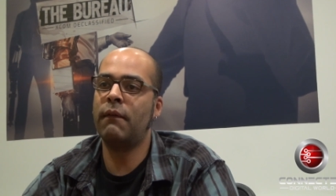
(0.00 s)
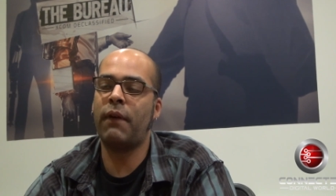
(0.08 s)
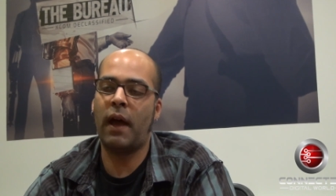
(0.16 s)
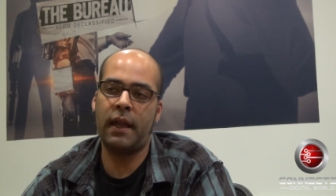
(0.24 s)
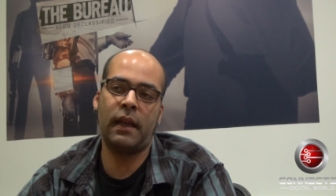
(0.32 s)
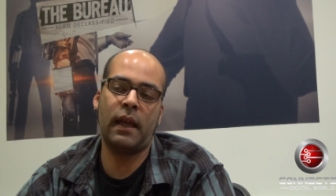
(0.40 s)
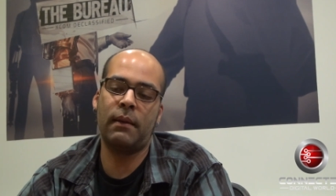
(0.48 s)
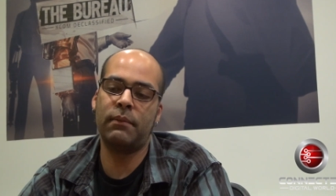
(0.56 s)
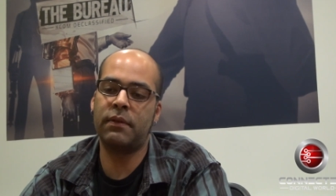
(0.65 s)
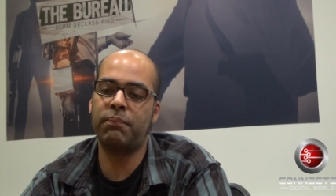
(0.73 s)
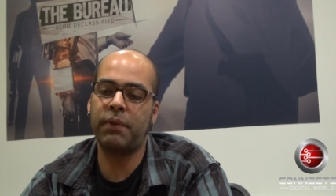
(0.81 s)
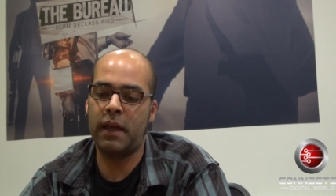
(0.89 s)
find
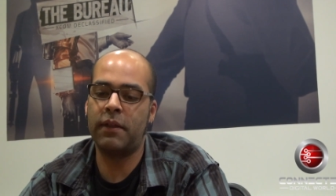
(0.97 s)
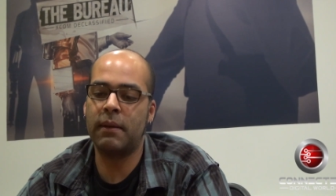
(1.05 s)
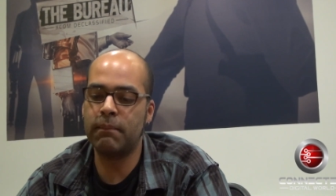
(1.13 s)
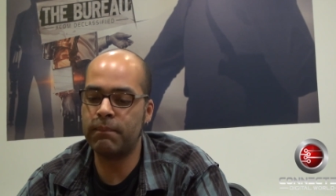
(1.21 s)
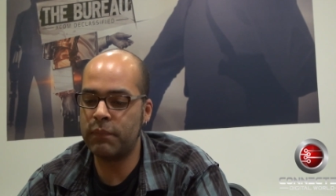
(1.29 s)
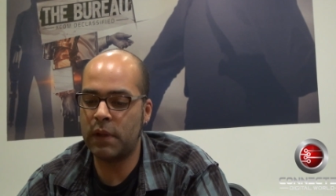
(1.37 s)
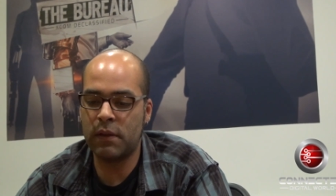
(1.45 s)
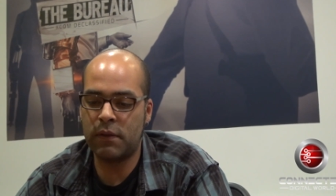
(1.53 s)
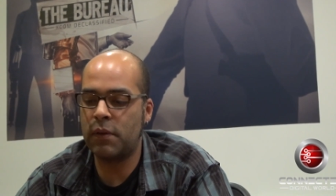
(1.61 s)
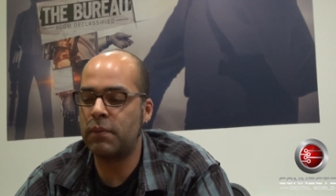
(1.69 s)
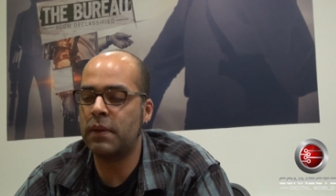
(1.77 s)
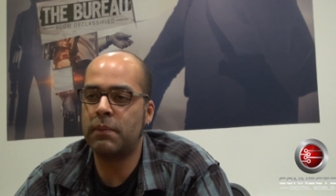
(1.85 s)
games, play them,
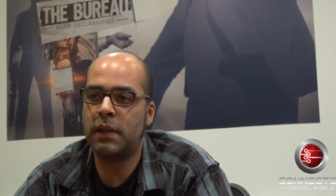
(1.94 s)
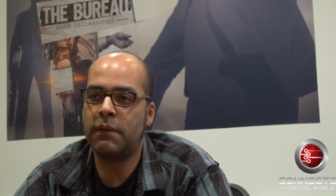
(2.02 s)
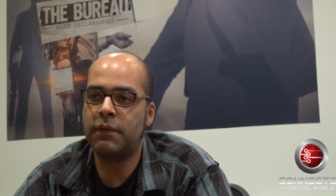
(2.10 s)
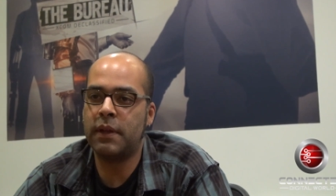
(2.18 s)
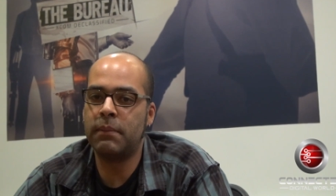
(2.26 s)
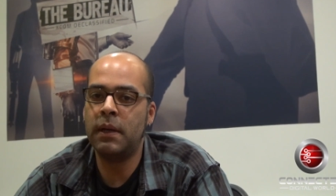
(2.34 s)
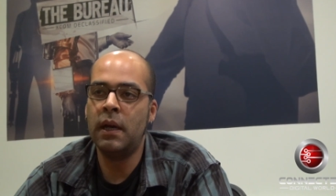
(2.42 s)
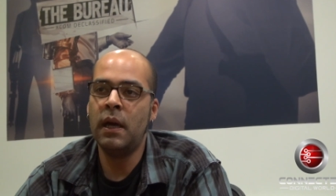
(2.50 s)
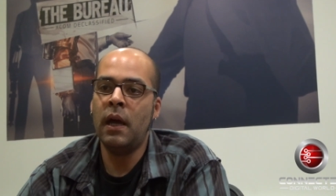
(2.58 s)
consume them, love them.